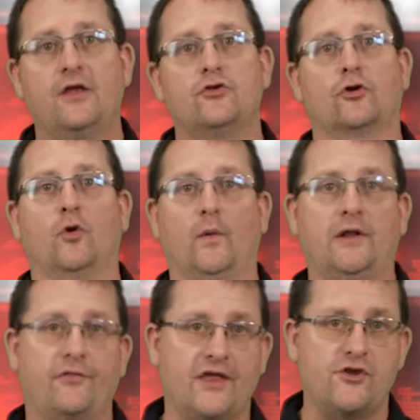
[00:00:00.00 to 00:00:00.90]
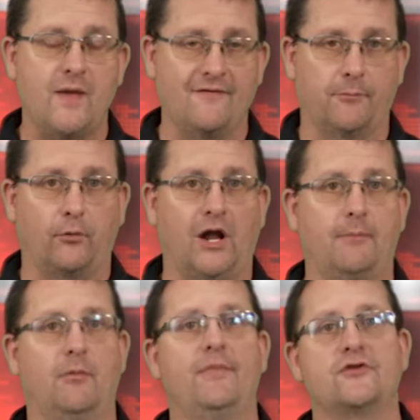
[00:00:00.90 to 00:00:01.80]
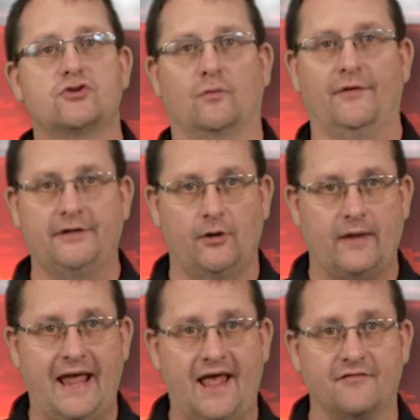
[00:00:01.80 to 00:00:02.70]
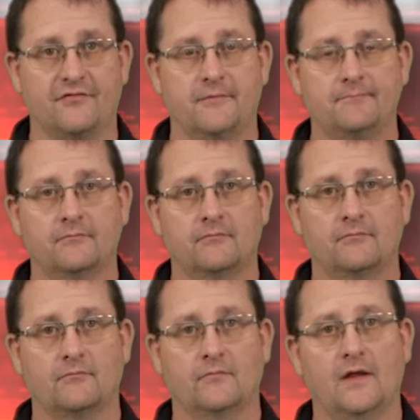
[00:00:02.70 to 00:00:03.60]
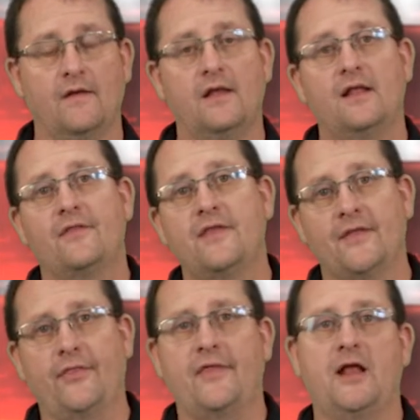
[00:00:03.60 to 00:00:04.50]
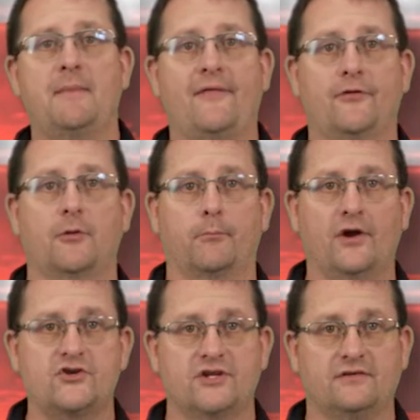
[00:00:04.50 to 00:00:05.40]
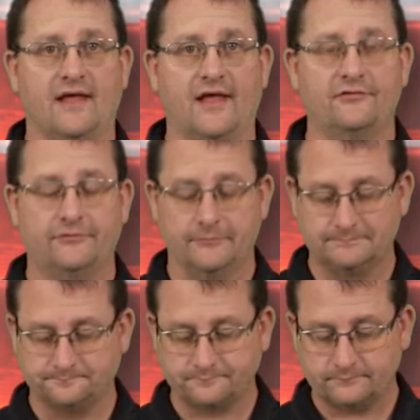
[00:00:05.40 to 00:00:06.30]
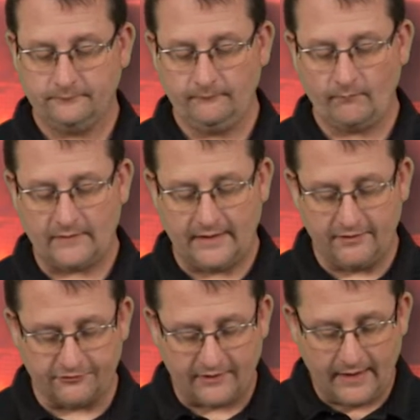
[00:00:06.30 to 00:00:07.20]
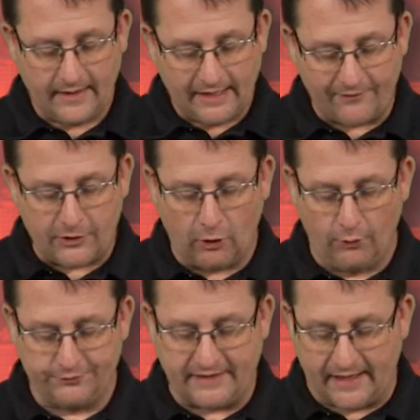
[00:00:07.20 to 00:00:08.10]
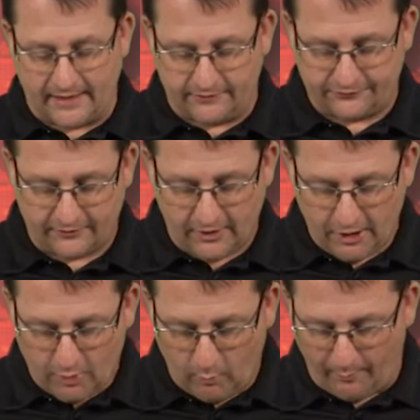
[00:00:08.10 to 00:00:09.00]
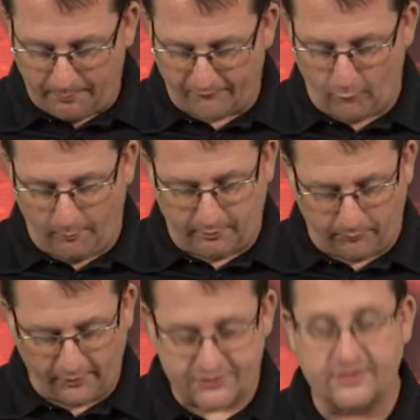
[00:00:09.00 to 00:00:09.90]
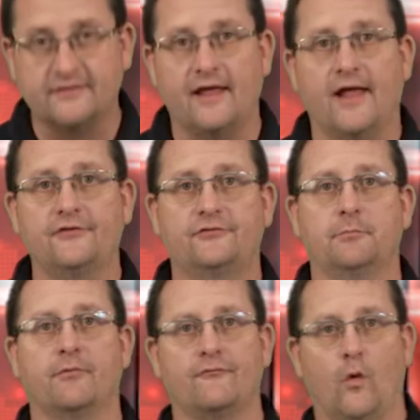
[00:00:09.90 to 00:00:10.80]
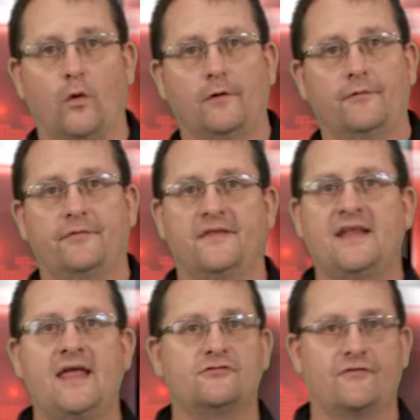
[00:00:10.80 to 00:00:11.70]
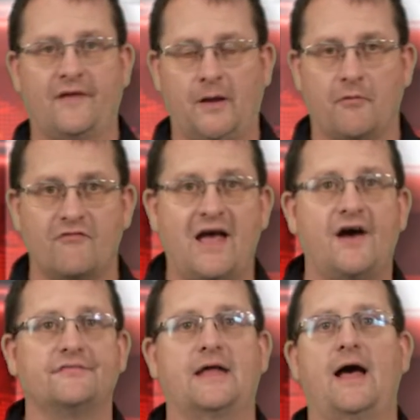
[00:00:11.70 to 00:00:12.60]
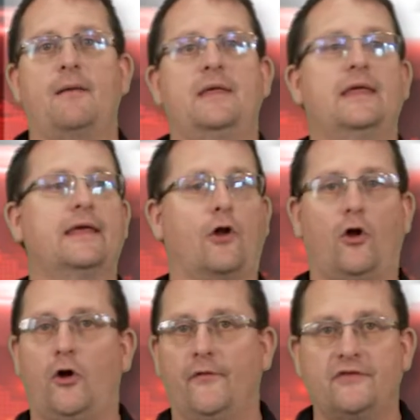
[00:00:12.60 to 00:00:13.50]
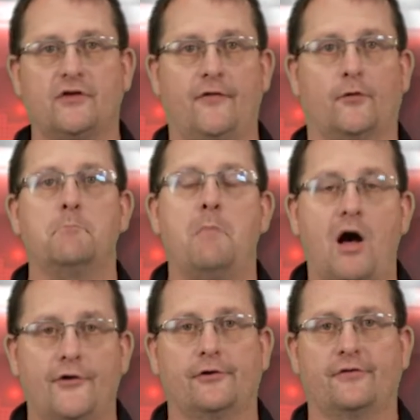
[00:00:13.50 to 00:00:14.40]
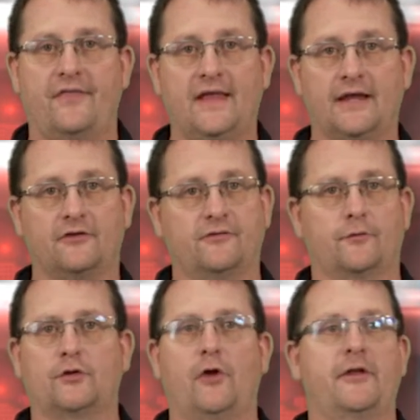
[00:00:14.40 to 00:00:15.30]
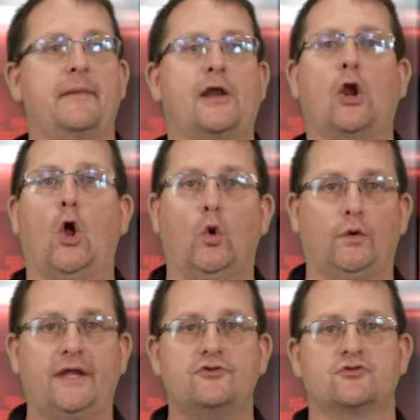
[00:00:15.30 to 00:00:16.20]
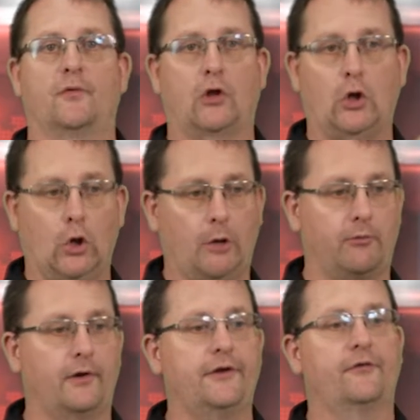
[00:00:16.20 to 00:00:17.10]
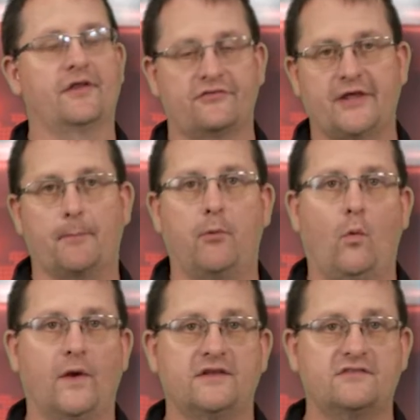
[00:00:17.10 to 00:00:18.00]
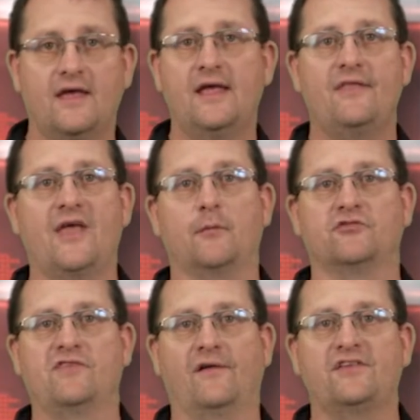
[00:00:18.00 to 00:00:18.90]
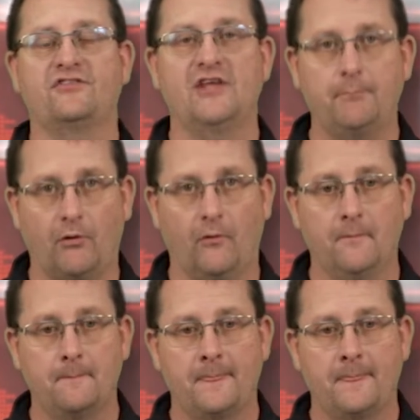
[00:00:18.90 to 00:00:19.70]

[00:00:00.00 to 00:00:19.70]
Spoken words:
You're going to think you have a problem that you really don't have. The other thing about the compression test is, in the old days, when we perform compression tests, before the days of variable valve timing and all these other modern things, if we're talking about an old engine with a carburetor and a set of points that was very simple,